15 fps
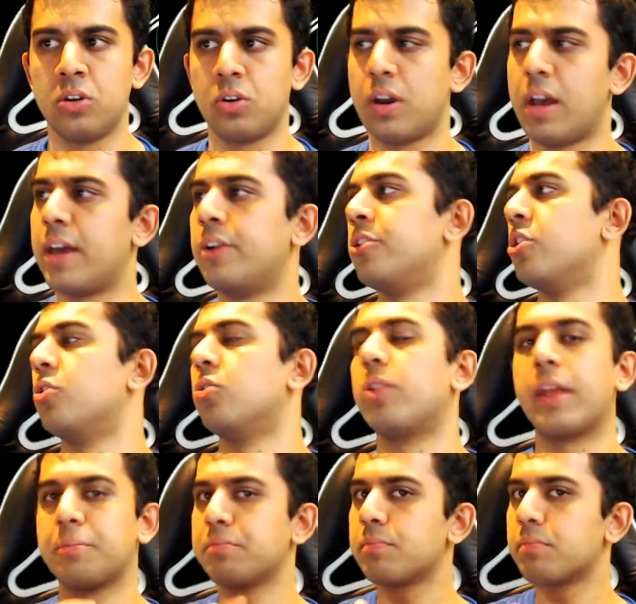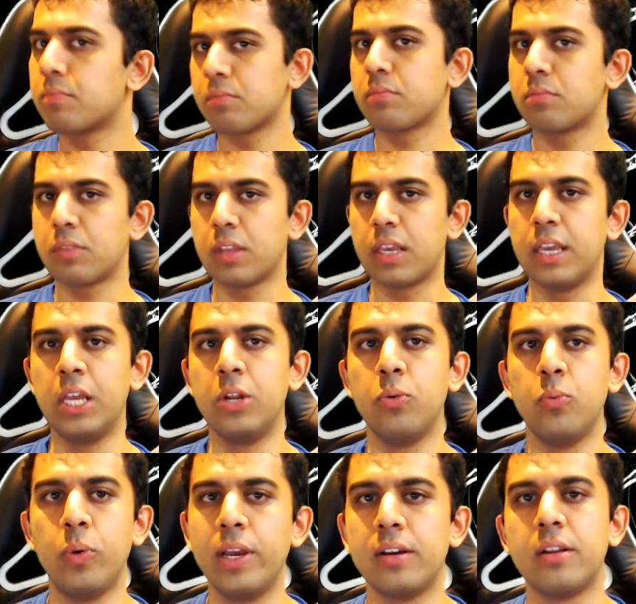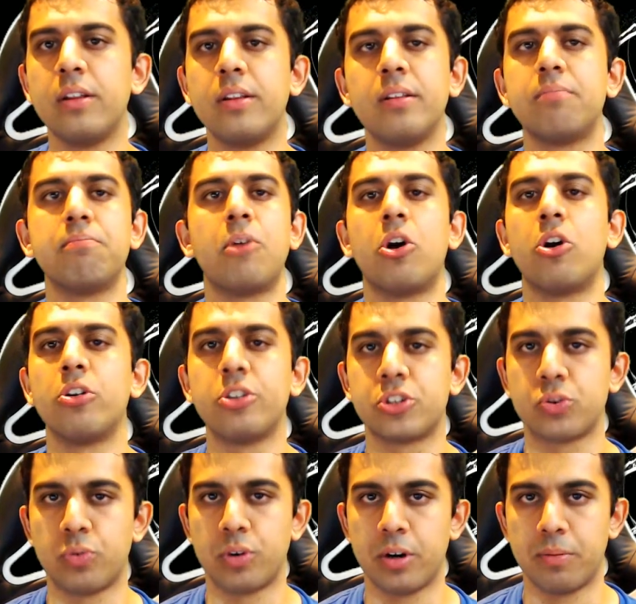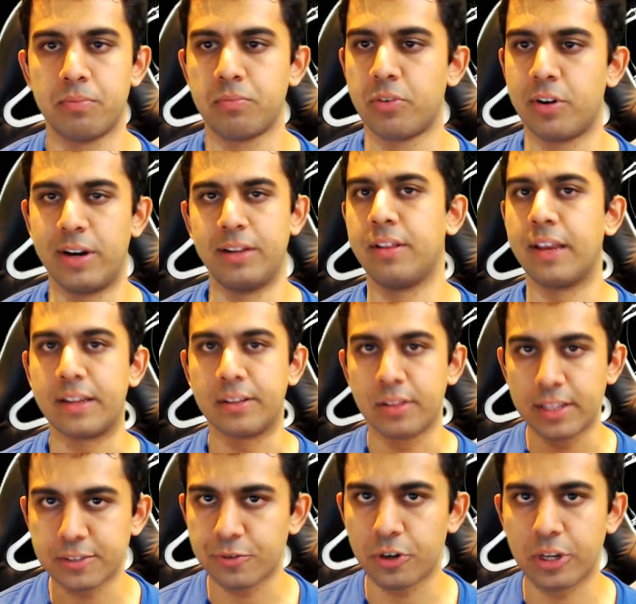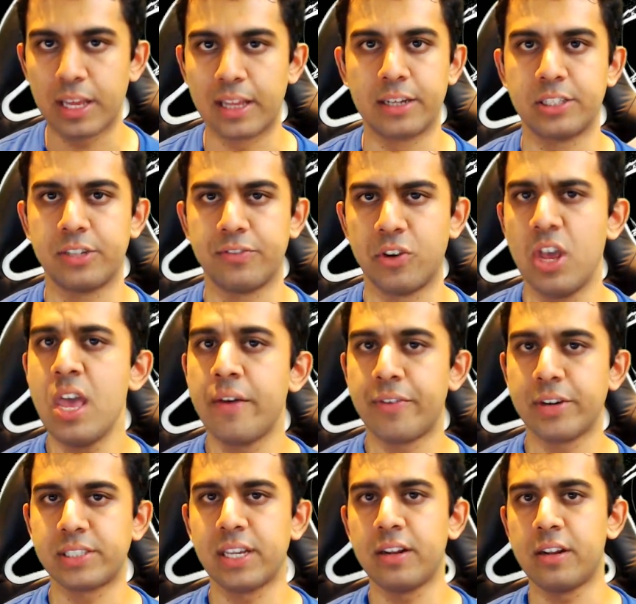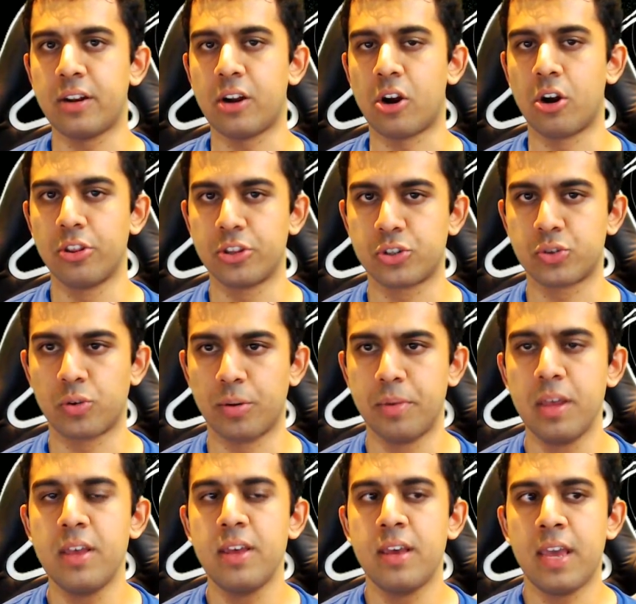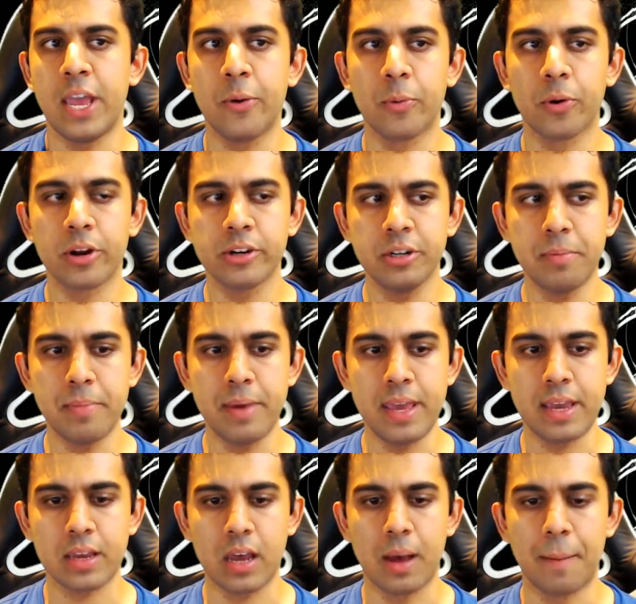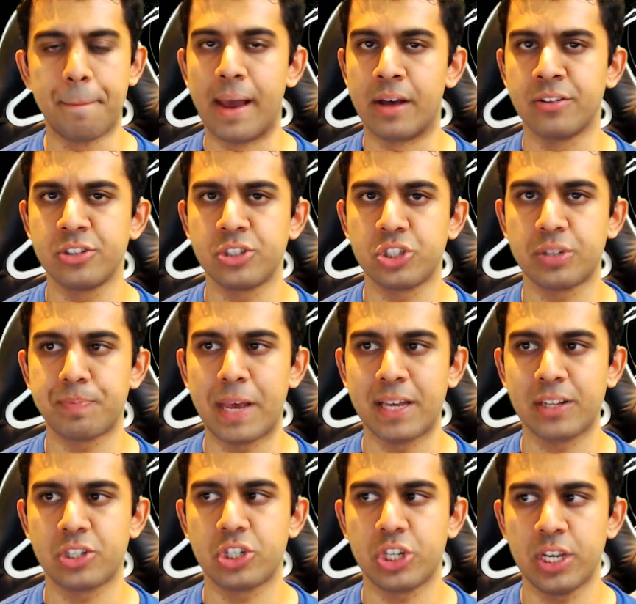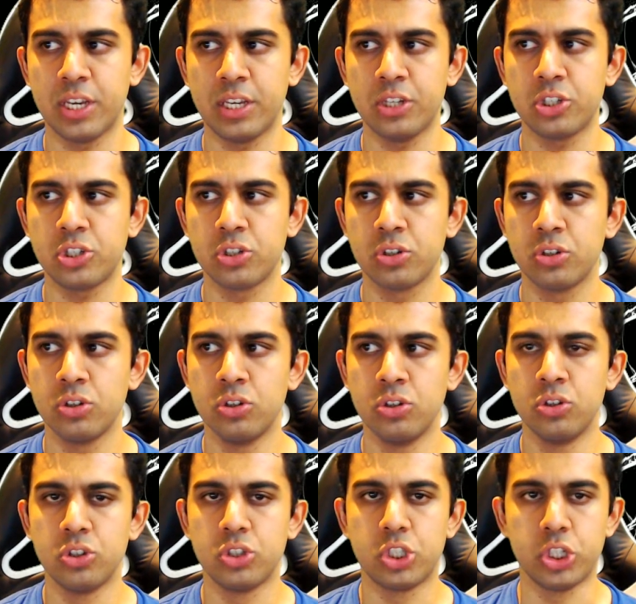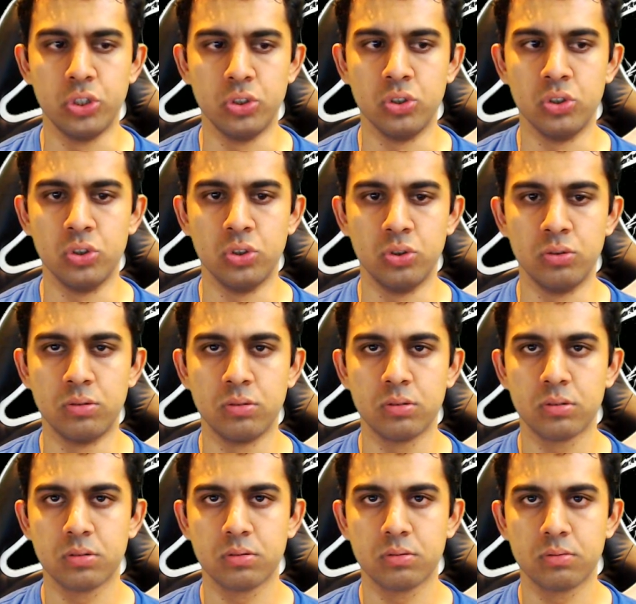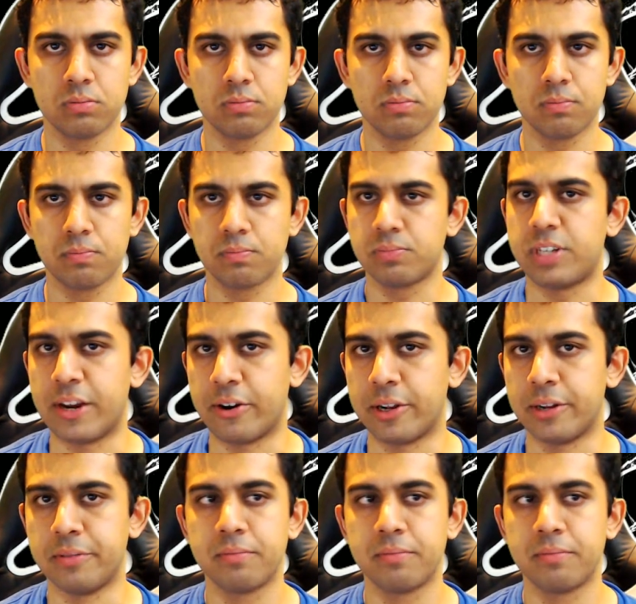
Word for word: I don't know, like in, in Heart of the Swarm, right? Like let's forget Legacy. If I said in Heart of the Swarm, hey, we're going to make a balanced patch change to Terran,